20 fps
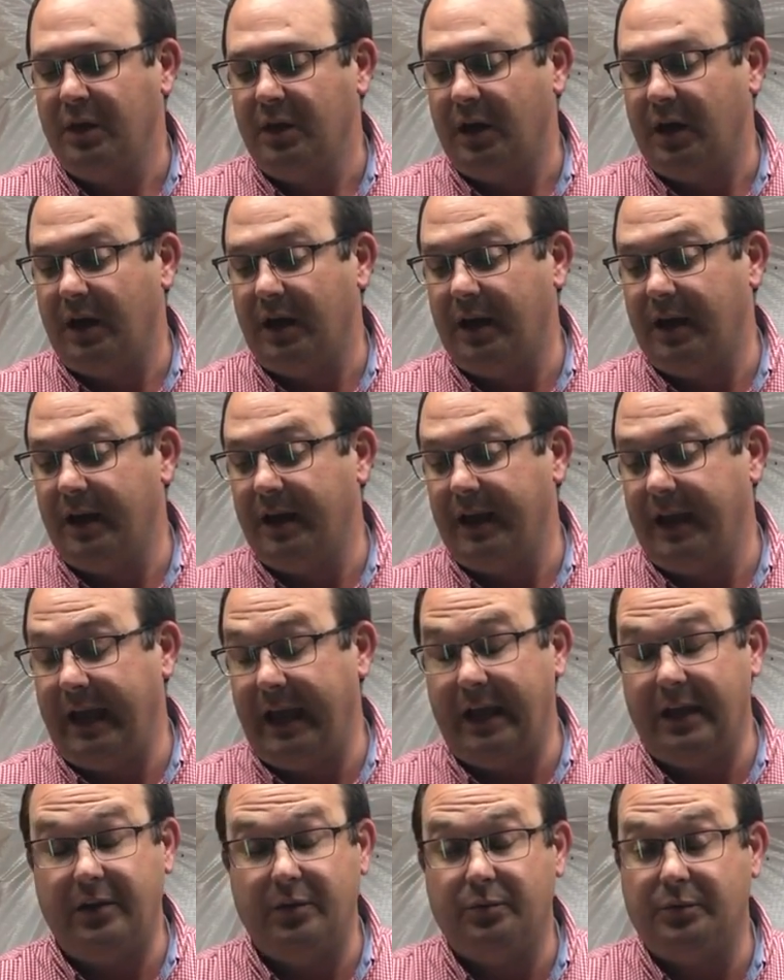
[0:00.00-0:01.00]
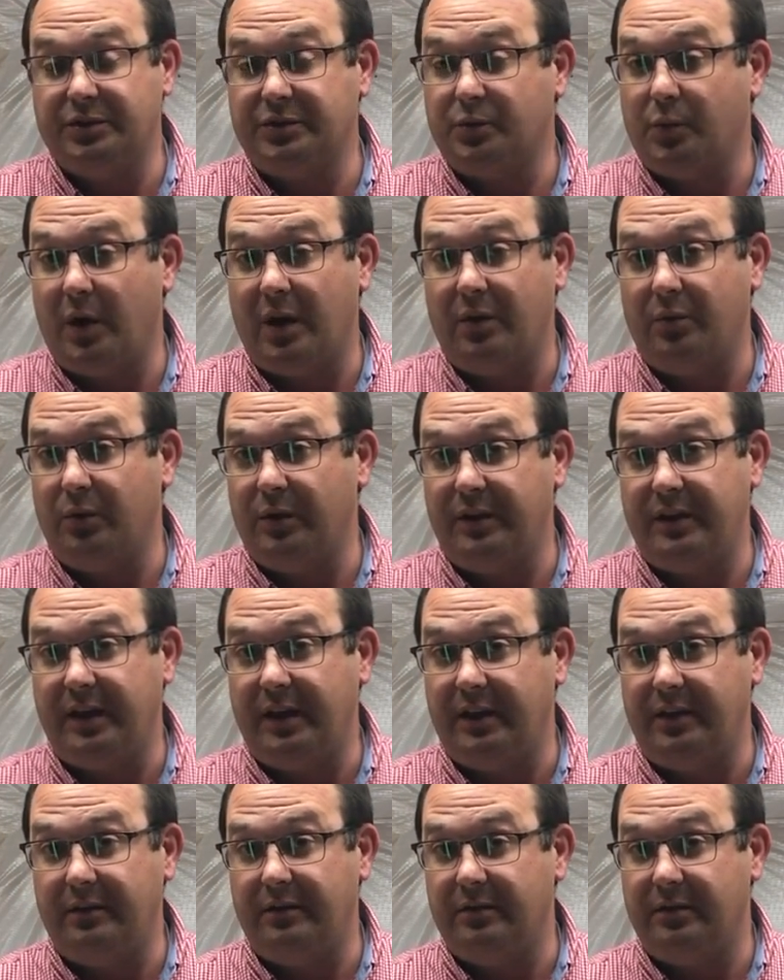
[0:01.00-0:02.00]
and it was well
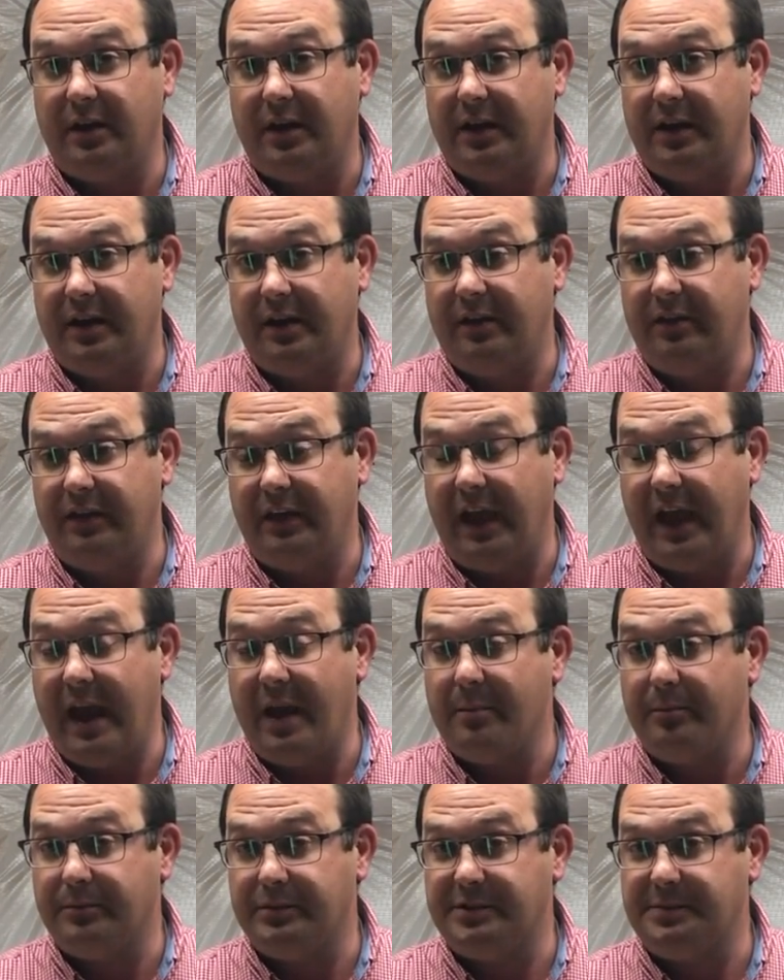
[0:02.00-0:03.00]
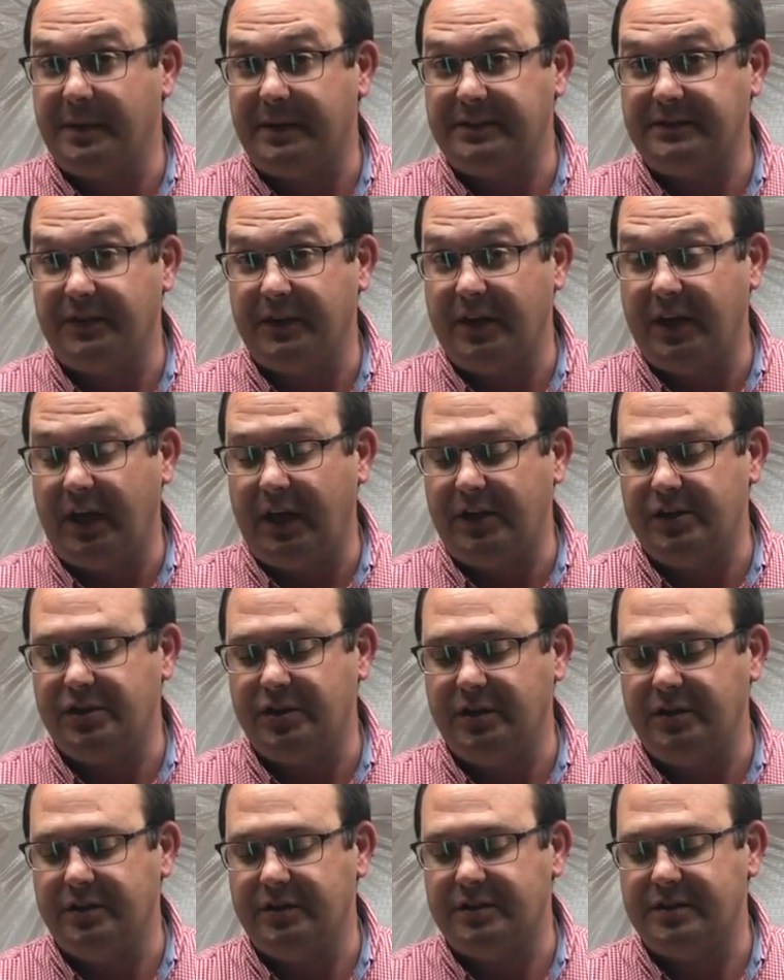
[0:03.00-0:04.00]
within the amp
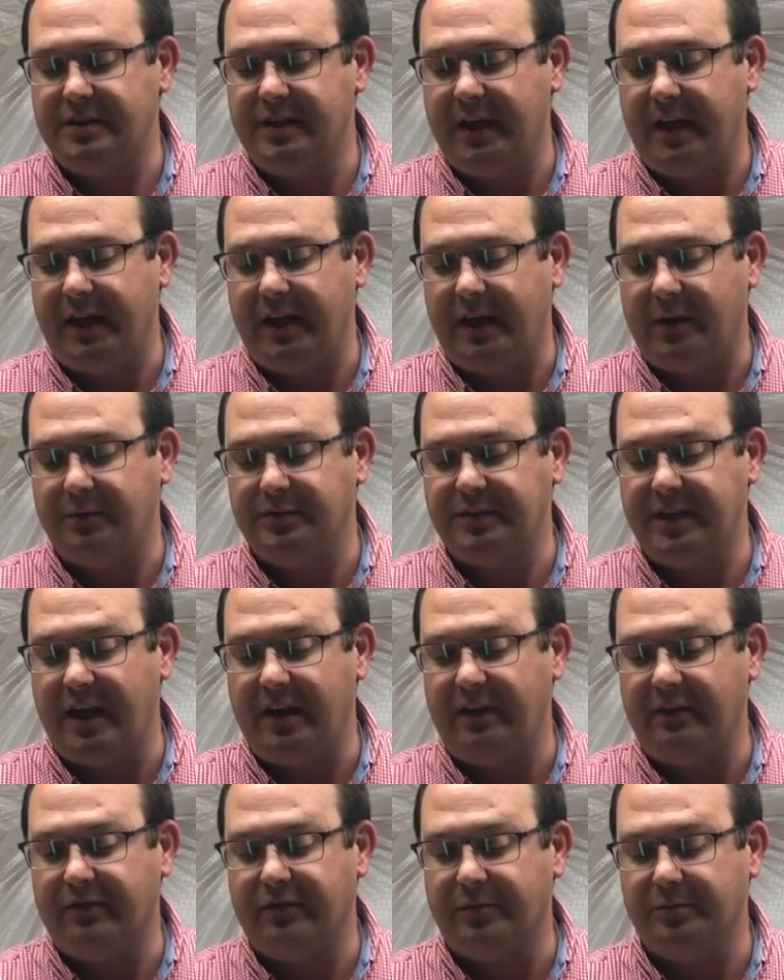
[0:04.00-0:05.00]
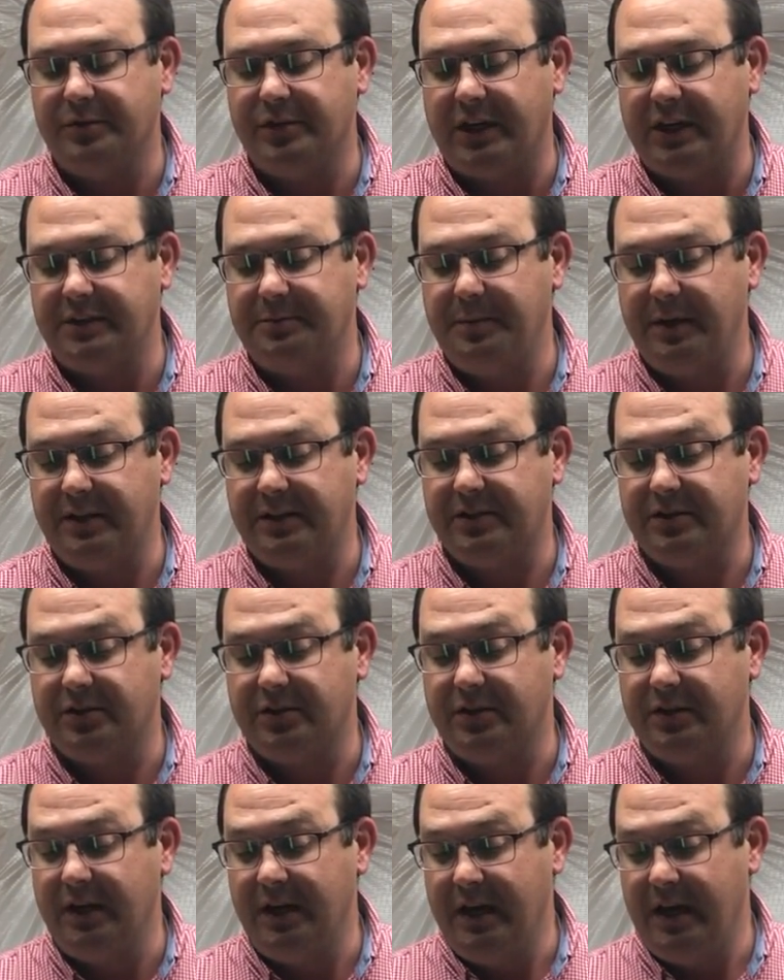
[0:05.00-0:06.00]
specifications that I was getting from Josh
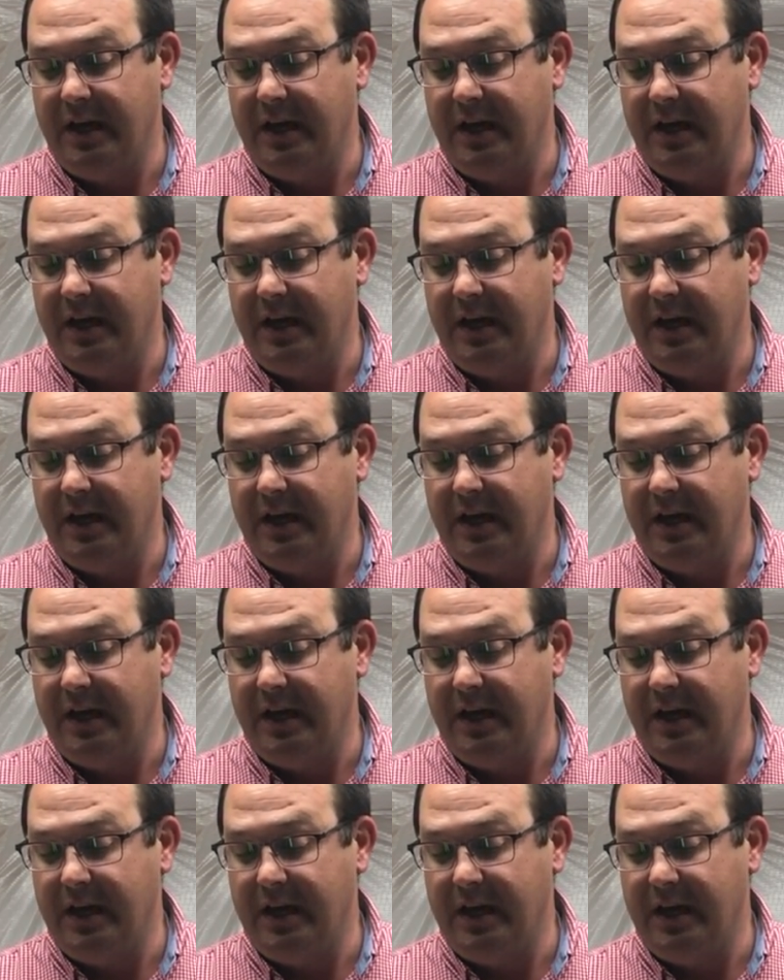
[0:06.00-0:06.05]
Bixler.